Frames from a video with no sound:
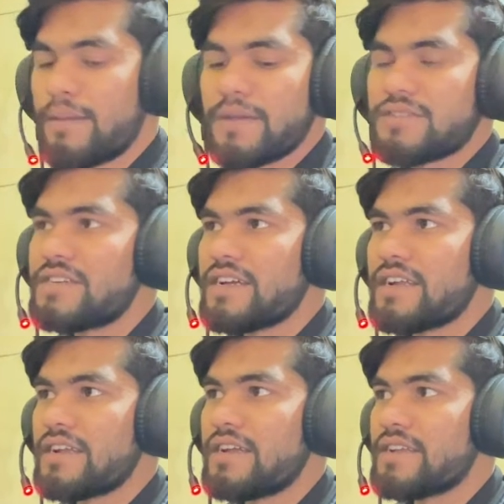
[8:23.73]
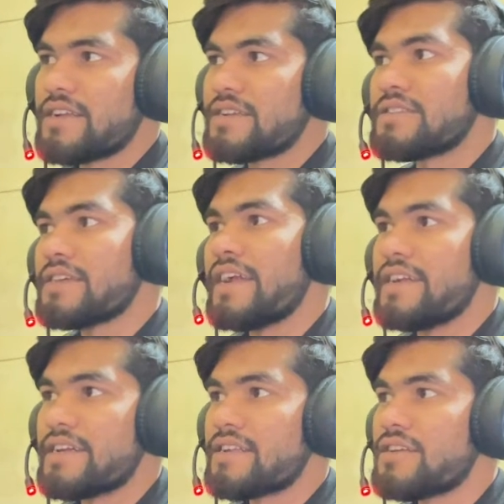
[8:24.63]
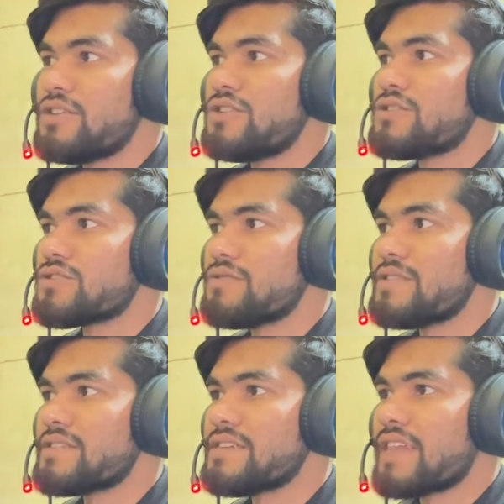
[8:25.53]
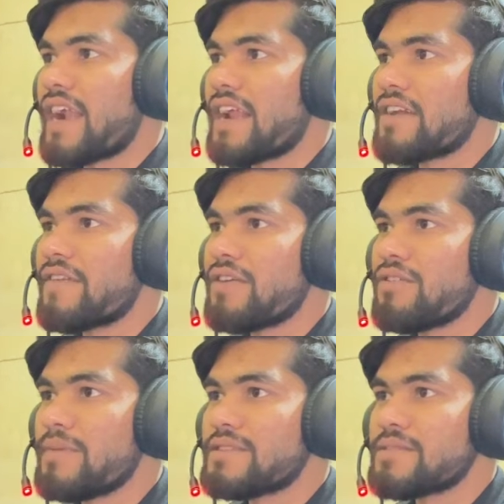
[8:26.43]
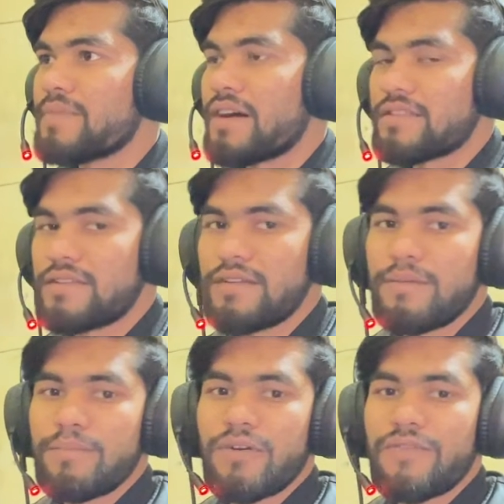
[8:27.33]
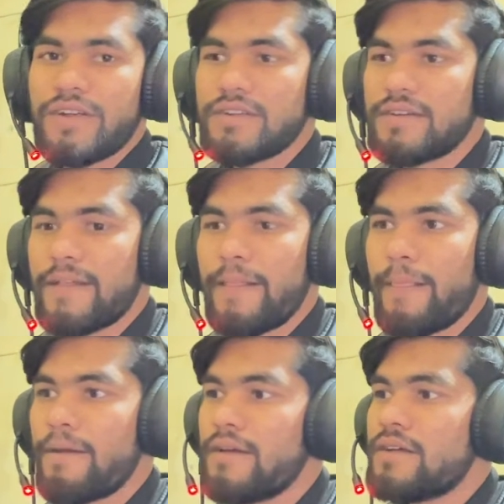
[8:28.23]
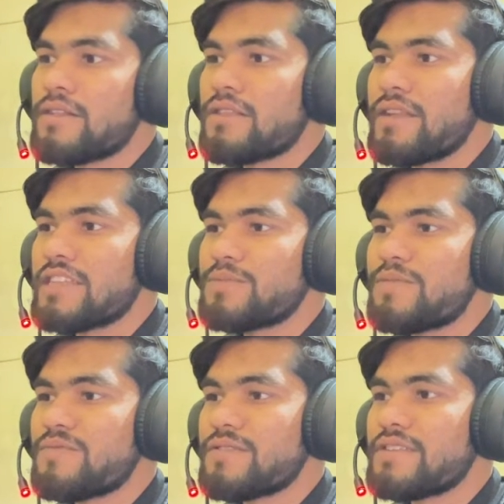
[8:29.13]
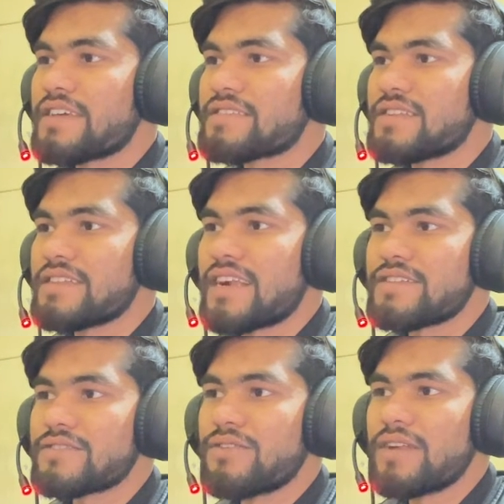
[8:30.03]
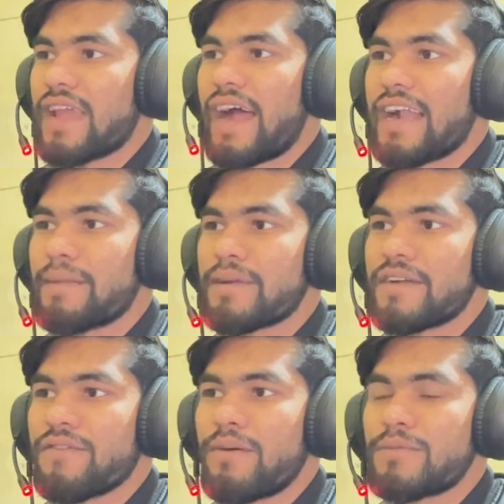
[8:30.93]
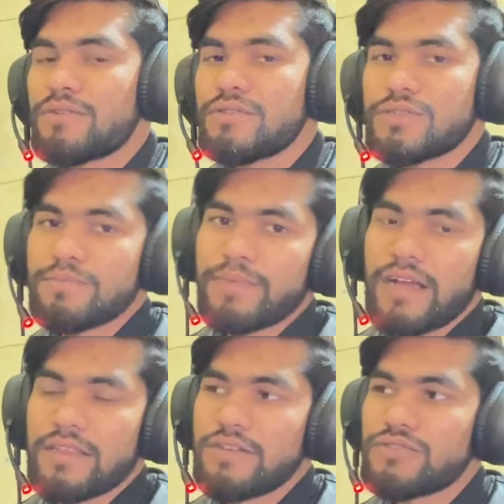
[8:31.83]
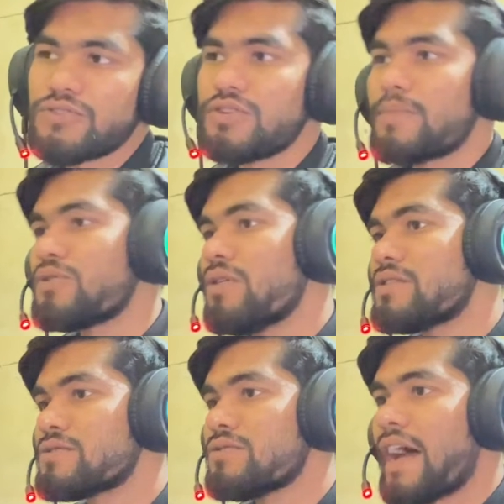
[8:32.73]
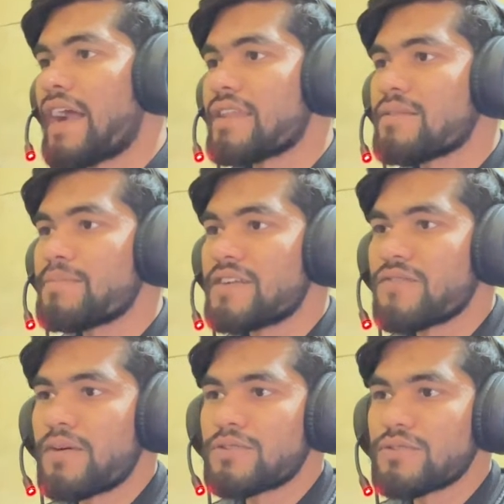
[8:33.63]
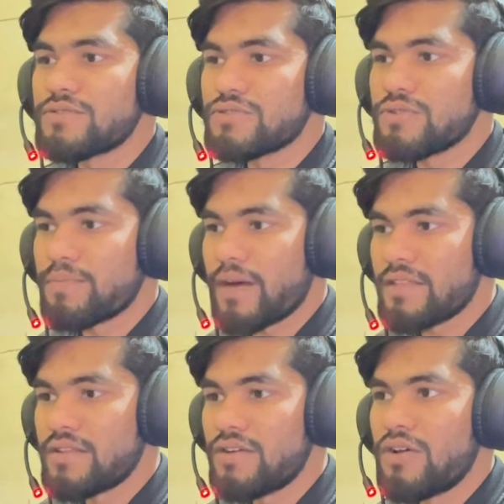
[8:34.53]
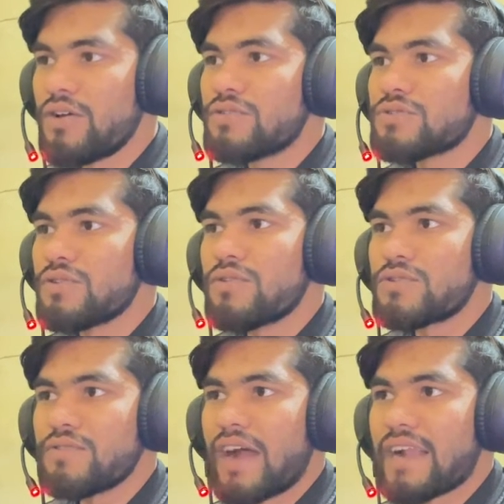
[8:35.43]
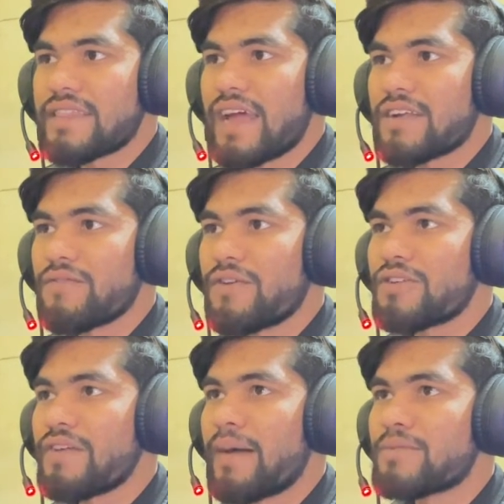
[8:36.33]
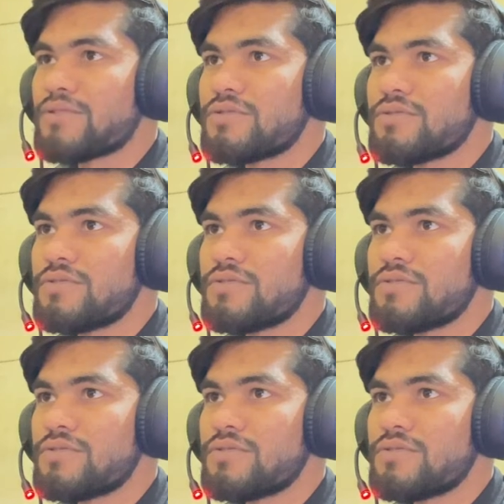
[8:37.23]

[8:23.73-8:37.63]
paste it here and hit it enter. So you will see that Android home has a path. Perfect. Now let's move next thing, that is called add platform tools to path. So you have to also add the platform tools to your path. So to add that, what you have to do,